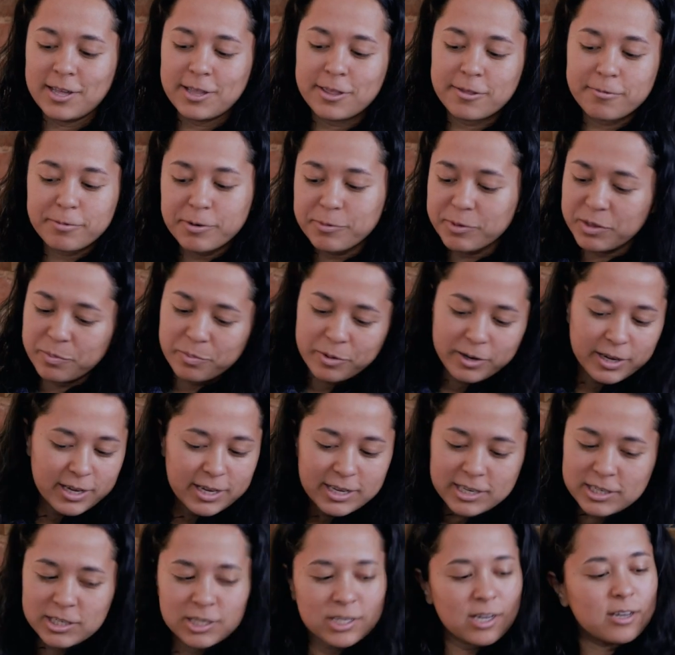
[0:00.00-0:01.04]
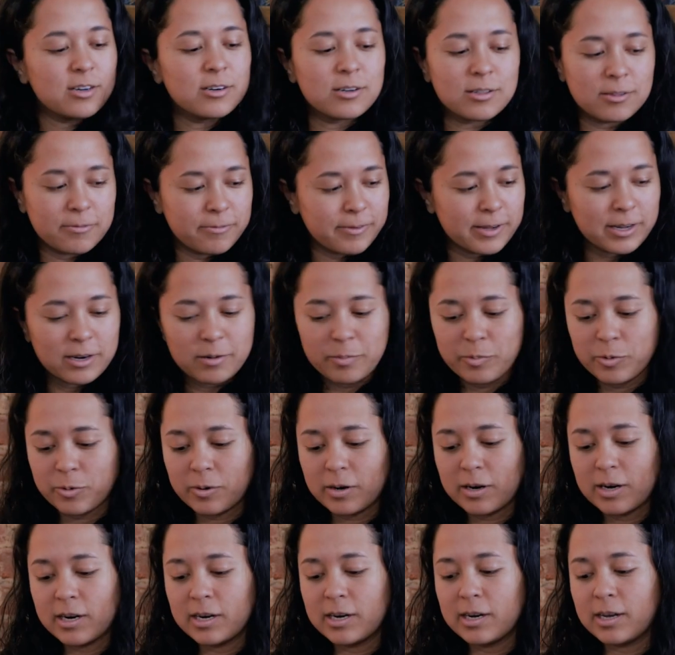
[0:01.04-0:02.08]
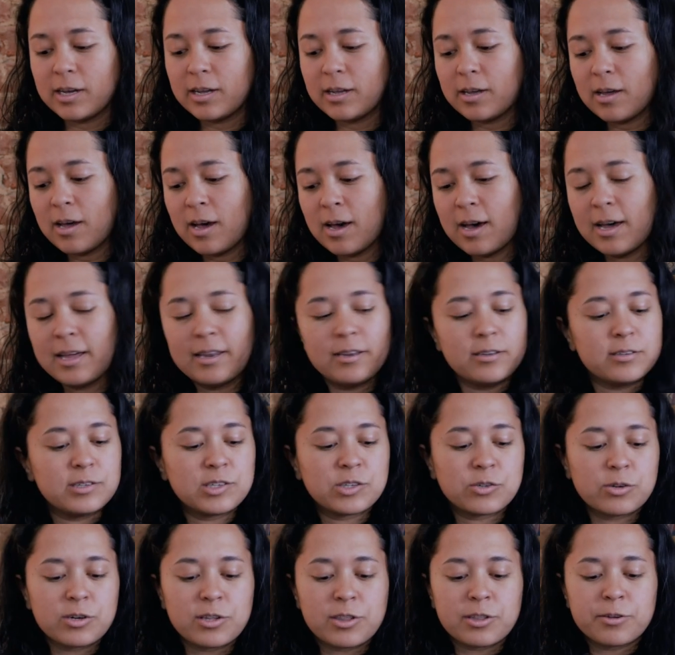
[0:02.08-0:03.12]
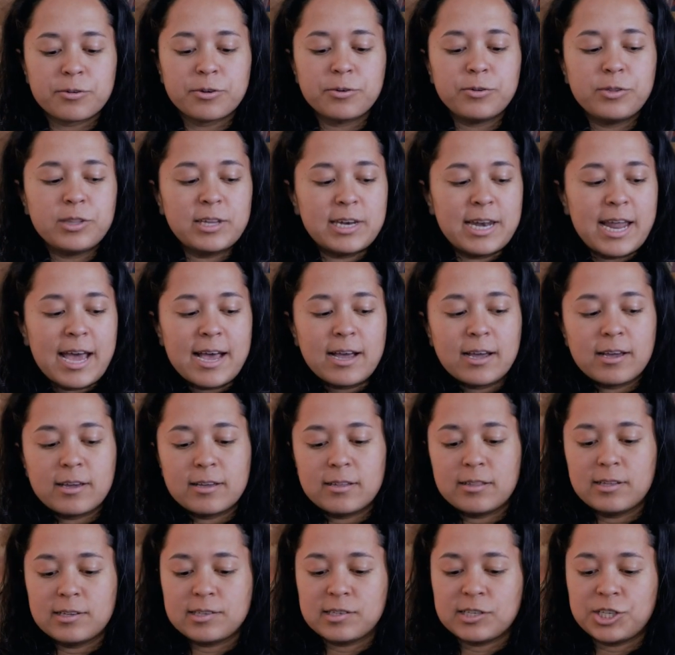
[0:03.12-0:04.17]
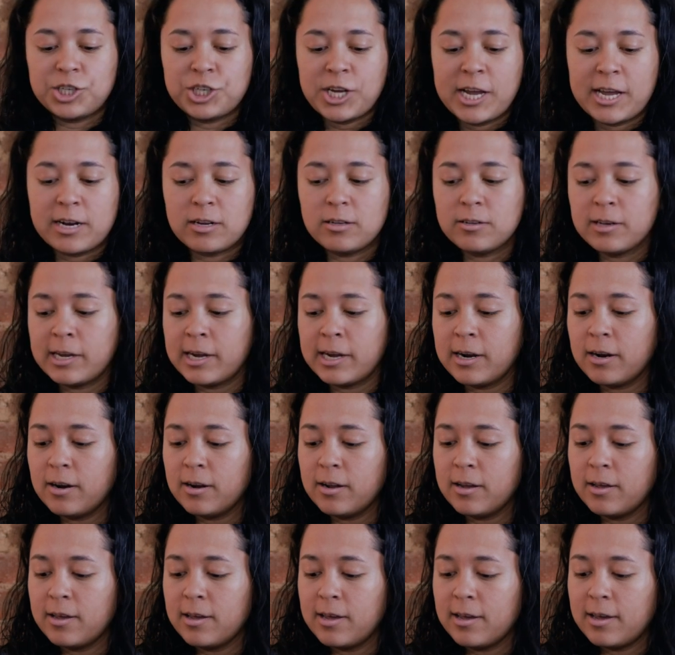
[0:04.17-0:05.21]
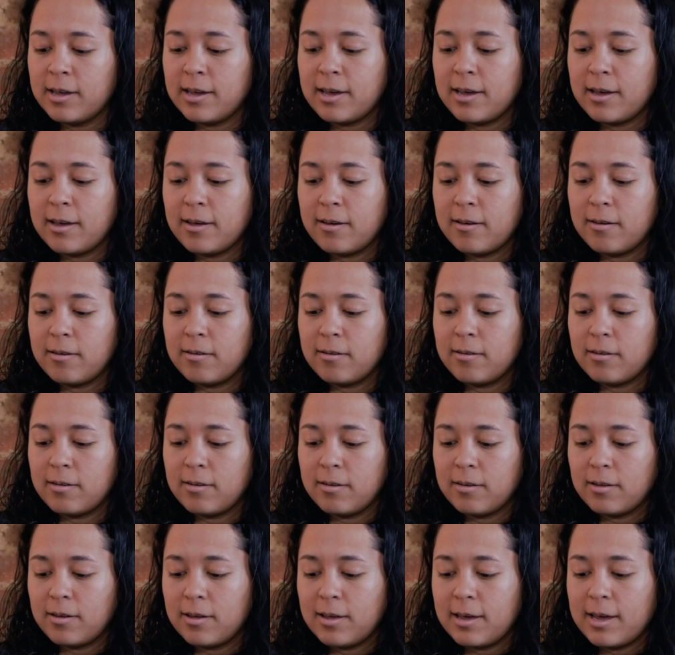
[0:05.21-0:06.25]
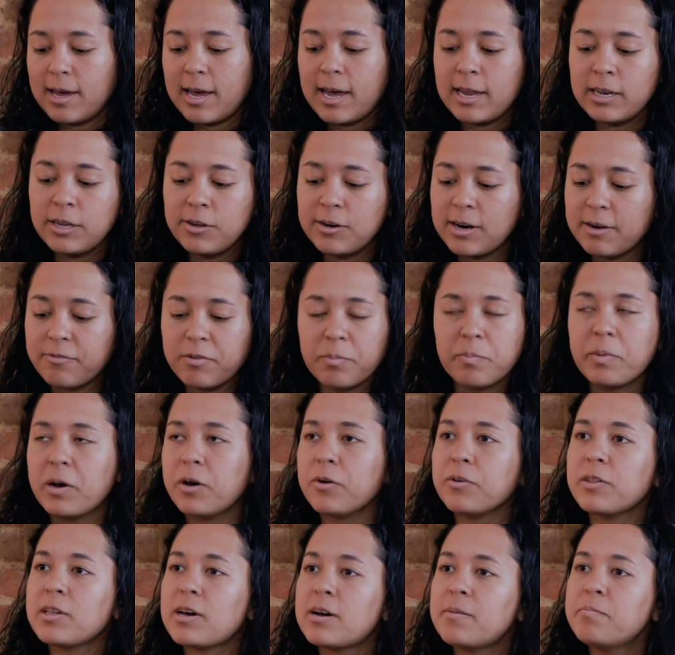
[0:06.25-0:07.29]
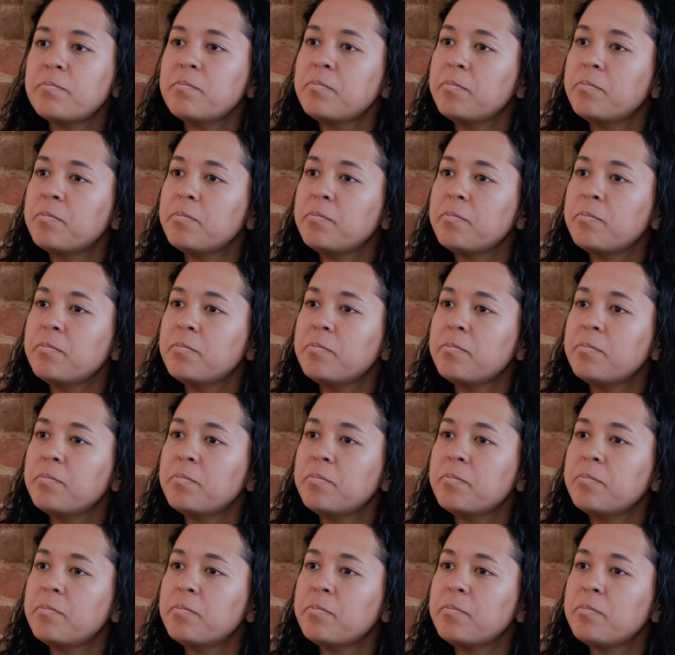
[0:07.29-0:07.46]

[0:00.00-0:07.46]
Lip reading: through the bridge, under the fingerboard, and sort of through the neck, this channel here. And you never bow them.